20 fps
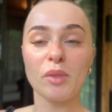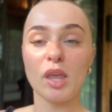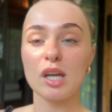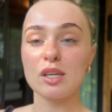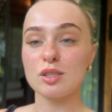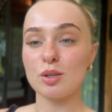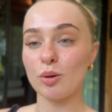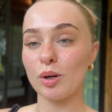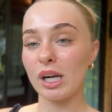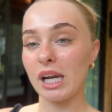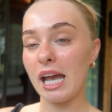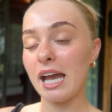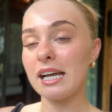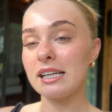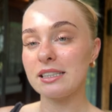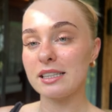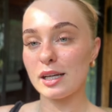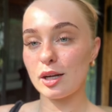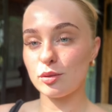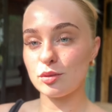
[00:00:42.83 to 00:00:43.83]
So we're gonna head
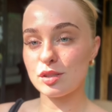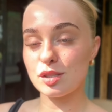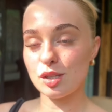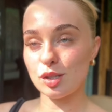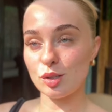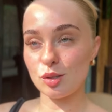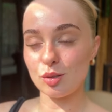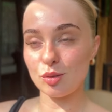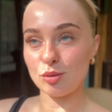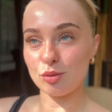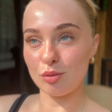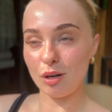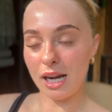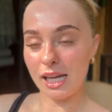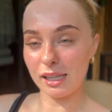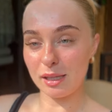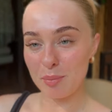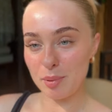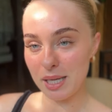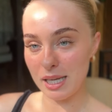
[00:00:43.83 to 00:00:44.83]
down to
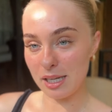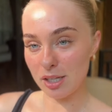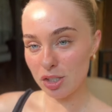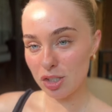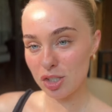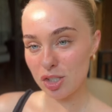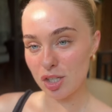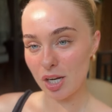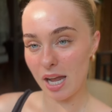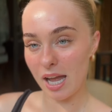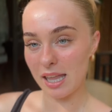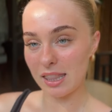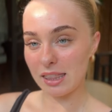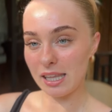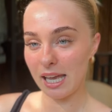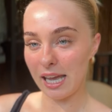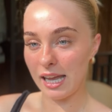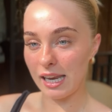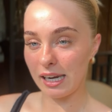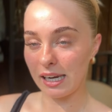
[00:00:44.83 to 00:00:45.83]
Riley Beach and
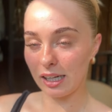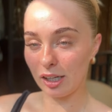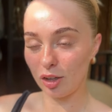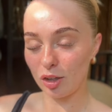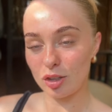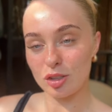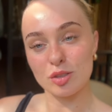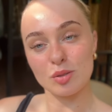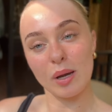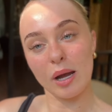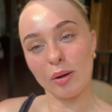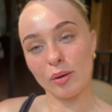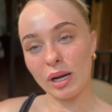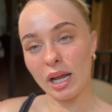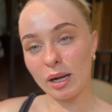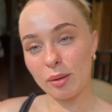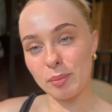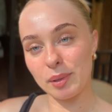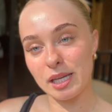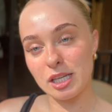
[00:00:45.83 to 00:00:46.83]
then go to Ao
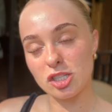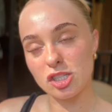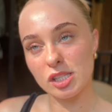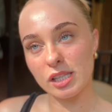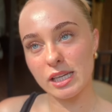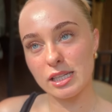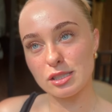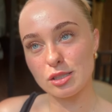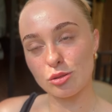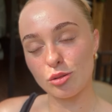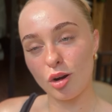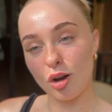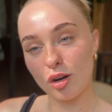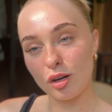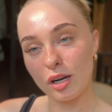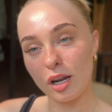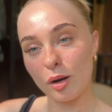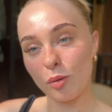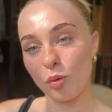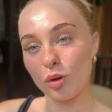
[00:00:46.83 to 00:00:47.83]
Nang Beach later on
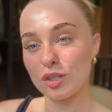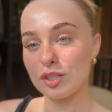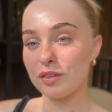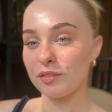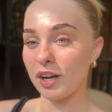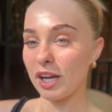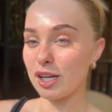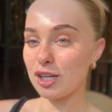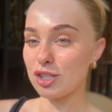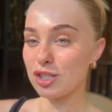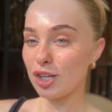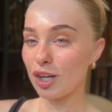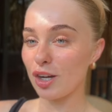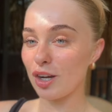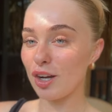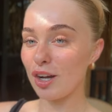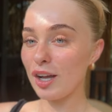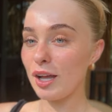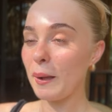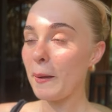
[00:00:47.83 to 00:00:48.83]
and watch a fire
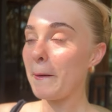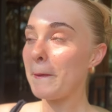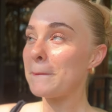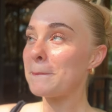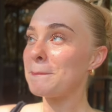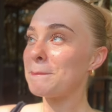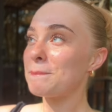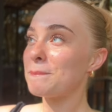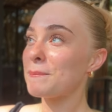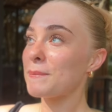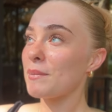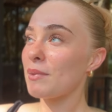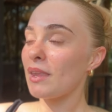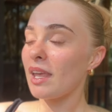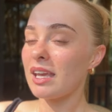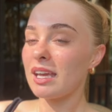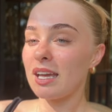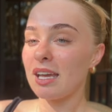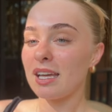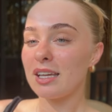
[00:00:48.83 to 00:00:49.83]
show.
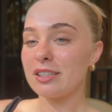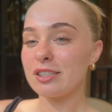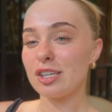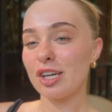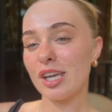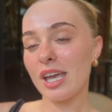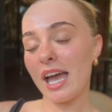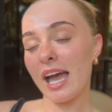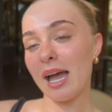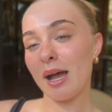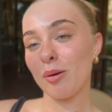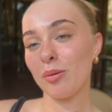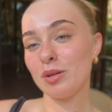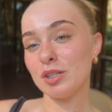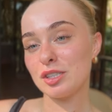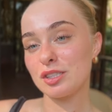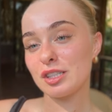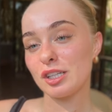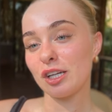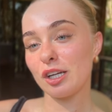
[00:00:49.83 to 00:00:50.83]
So yeah, we're
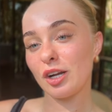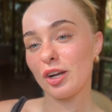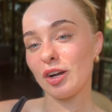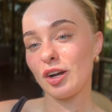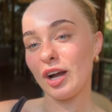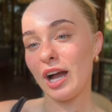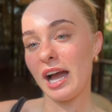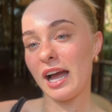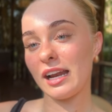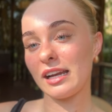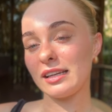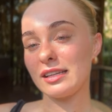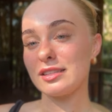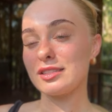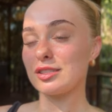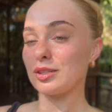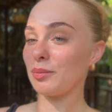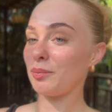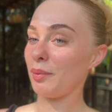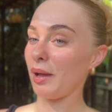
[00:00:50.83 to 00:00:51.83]
just gonna go and
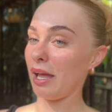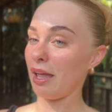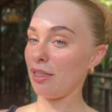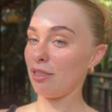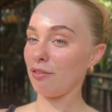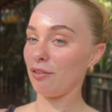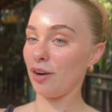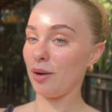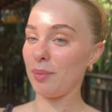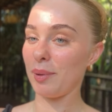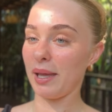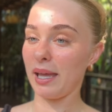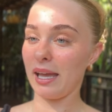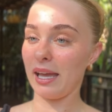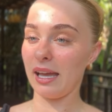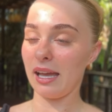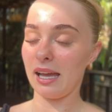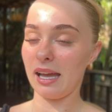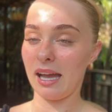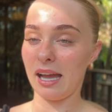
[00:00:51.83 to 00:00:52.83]
sunbathe for a bit
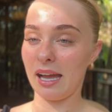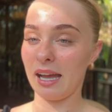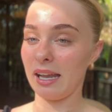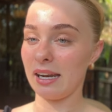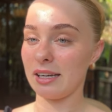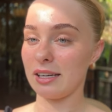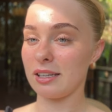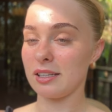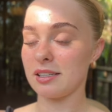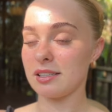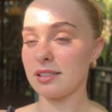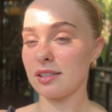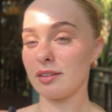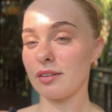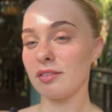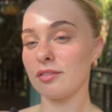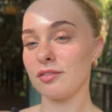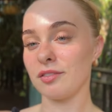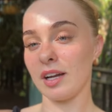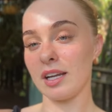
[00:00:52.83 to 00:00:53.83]
and
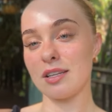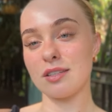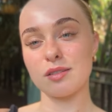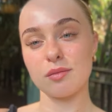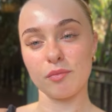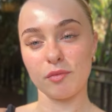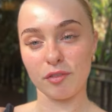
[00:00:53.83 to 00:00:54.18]
find some